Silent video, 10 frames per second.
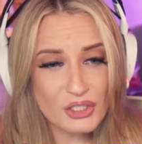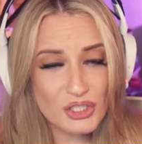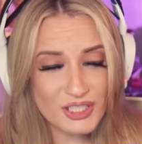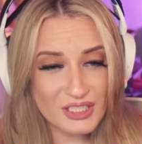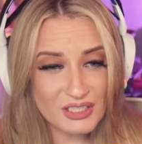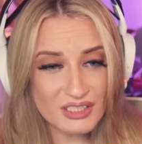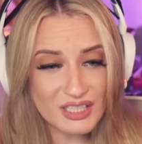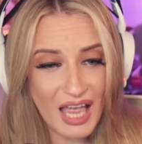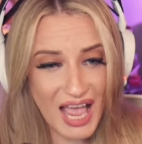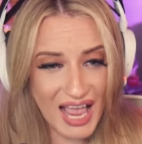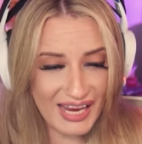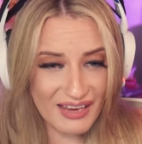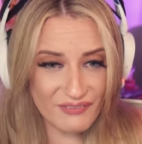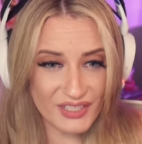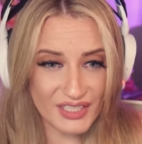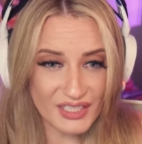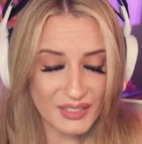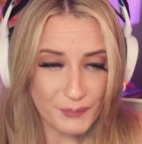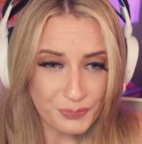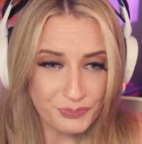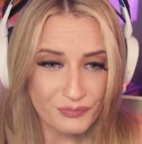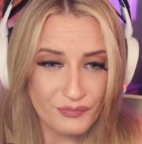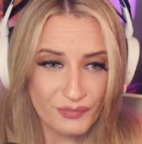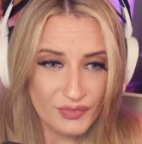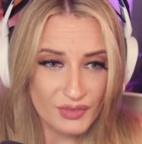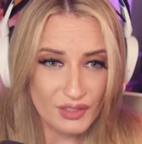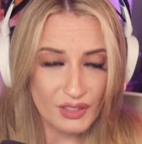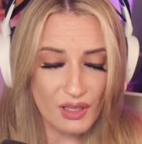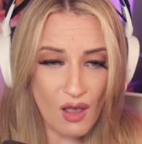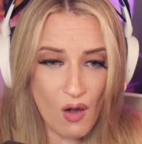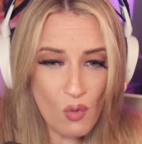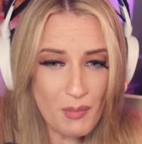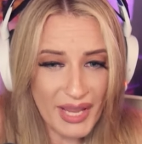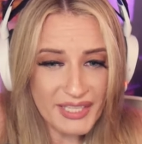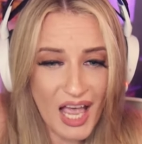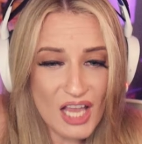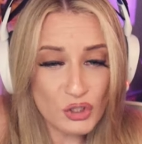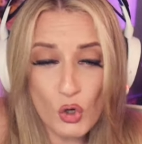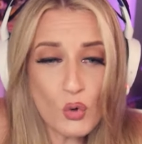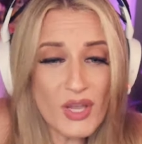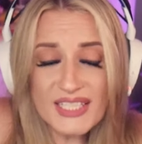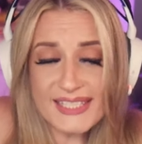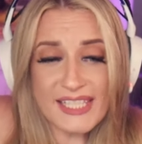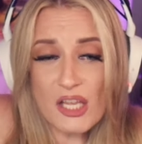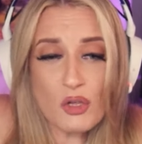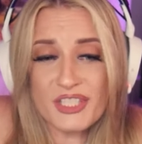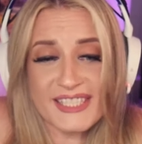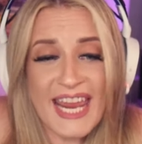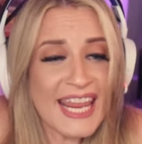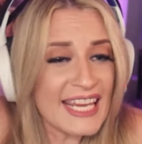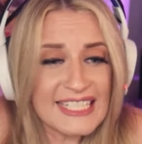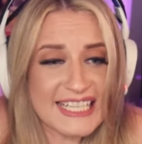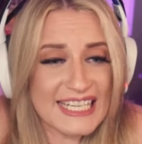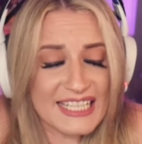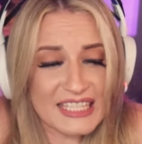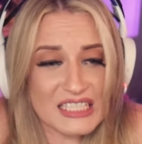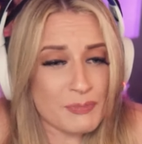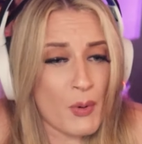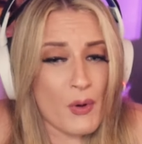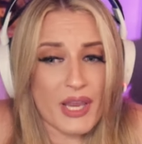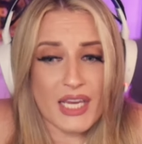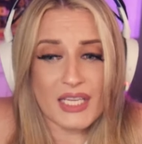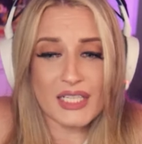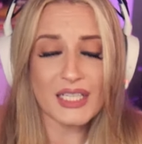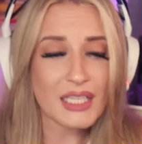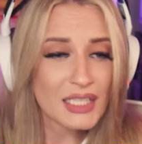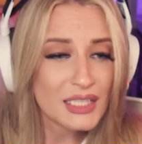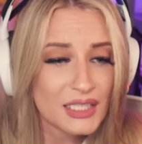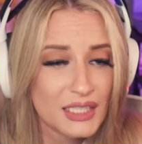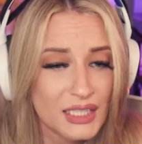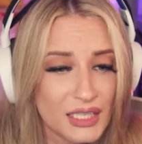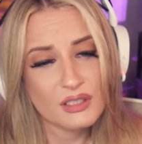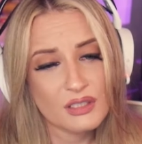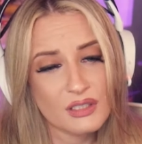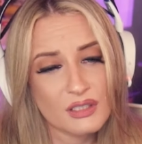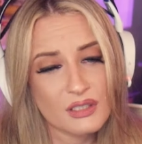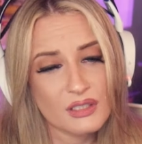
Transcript: is she still alive? Oh my gosh, who is still standing at this point? Please